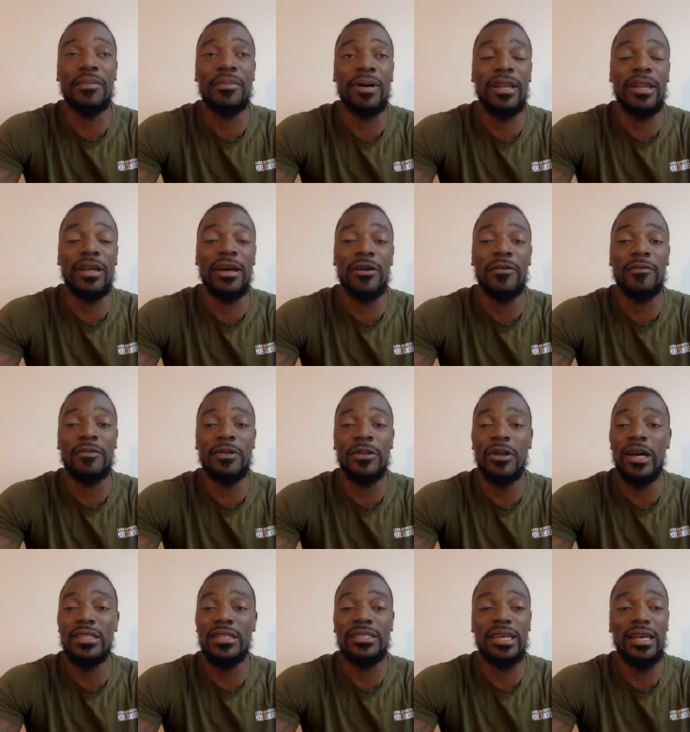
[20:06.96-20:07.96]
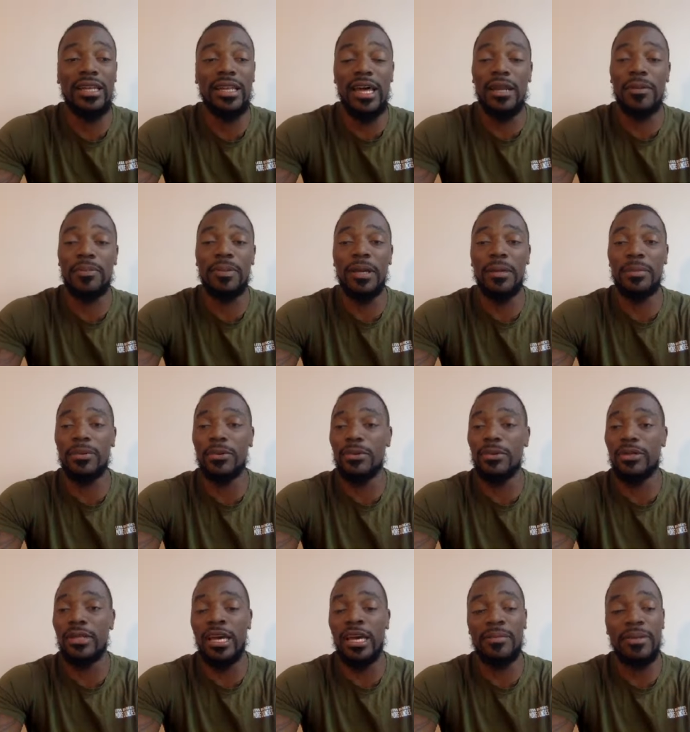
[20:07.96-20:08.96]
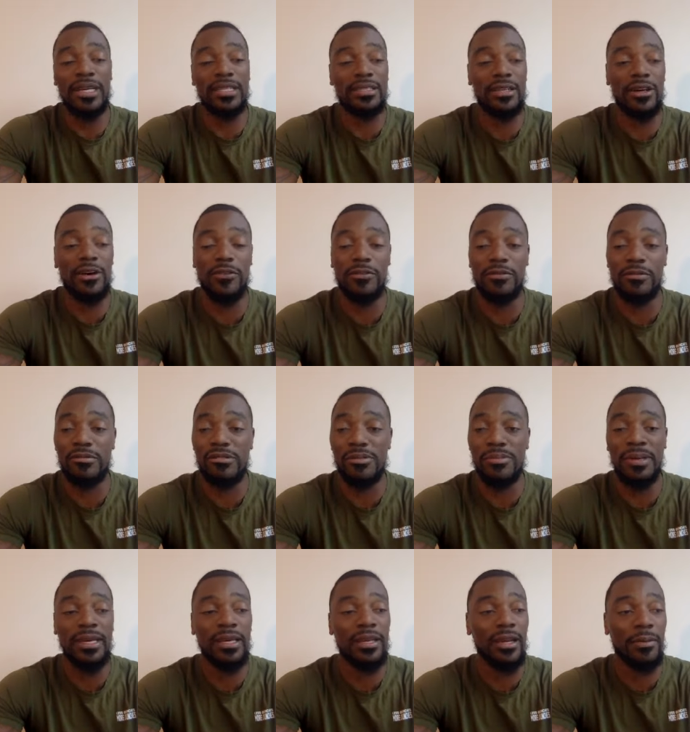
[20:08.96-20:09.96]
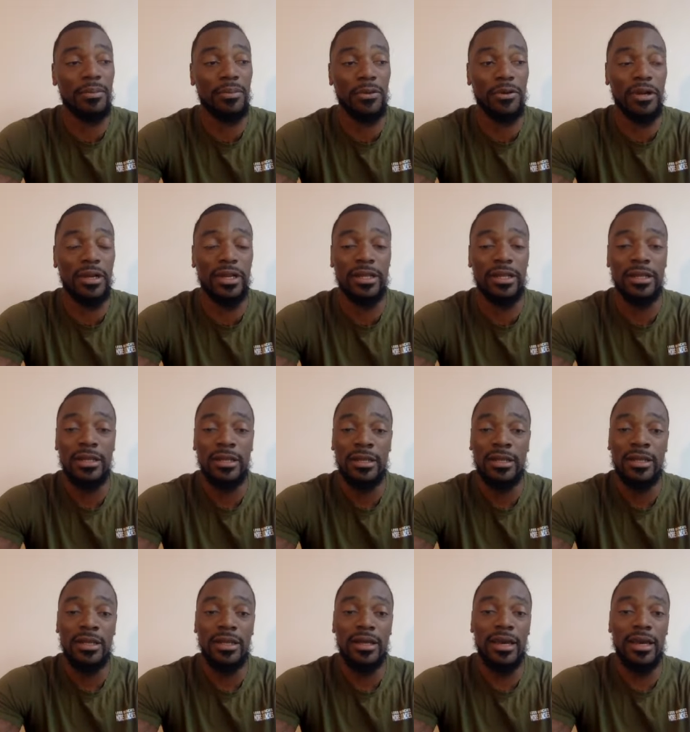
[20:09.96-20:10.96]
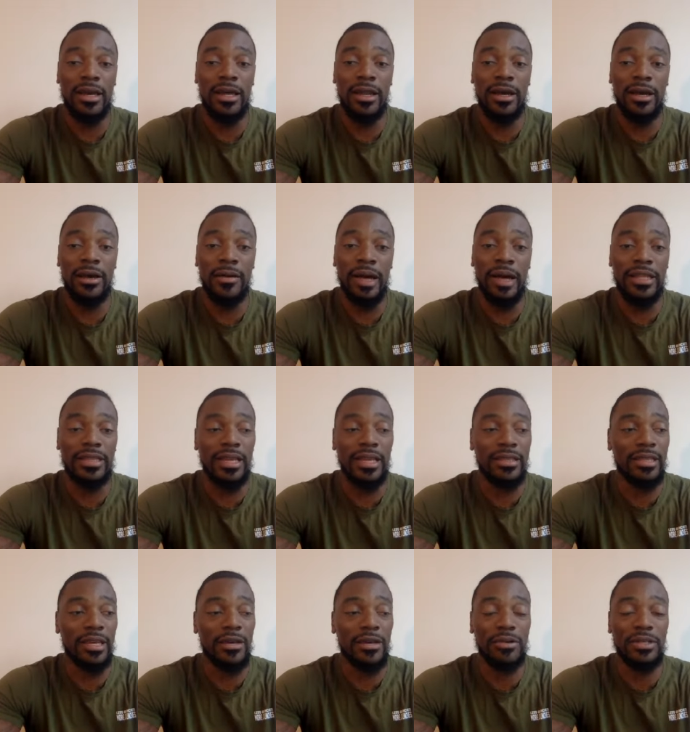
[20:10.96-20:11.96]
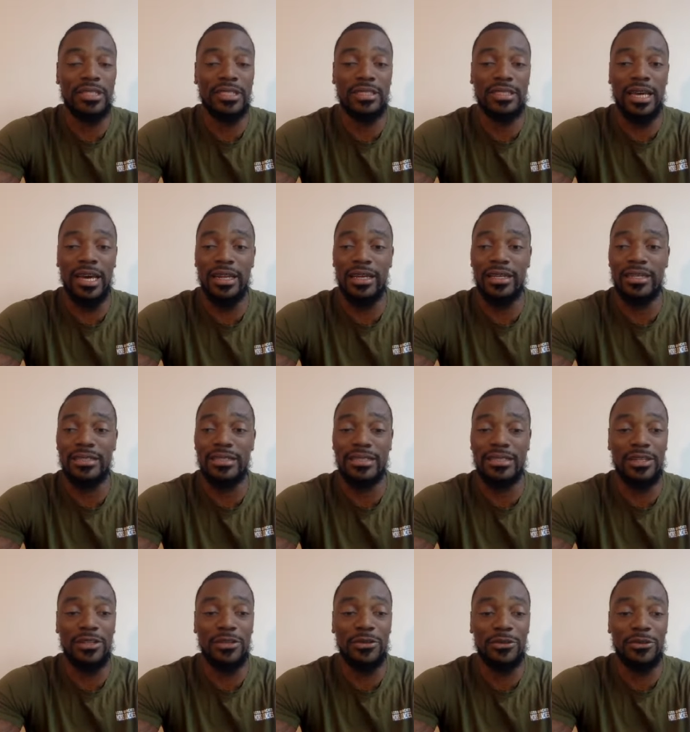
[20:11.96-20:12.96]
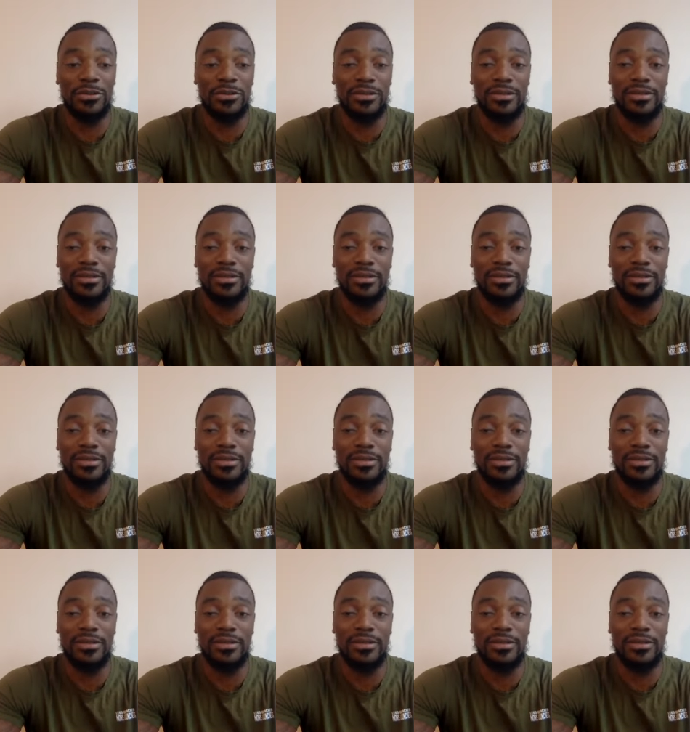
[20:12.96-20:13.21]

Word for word: But um, you know, I see a lot of people like myself speaking up on it, and uh, I, I think we just got to continue.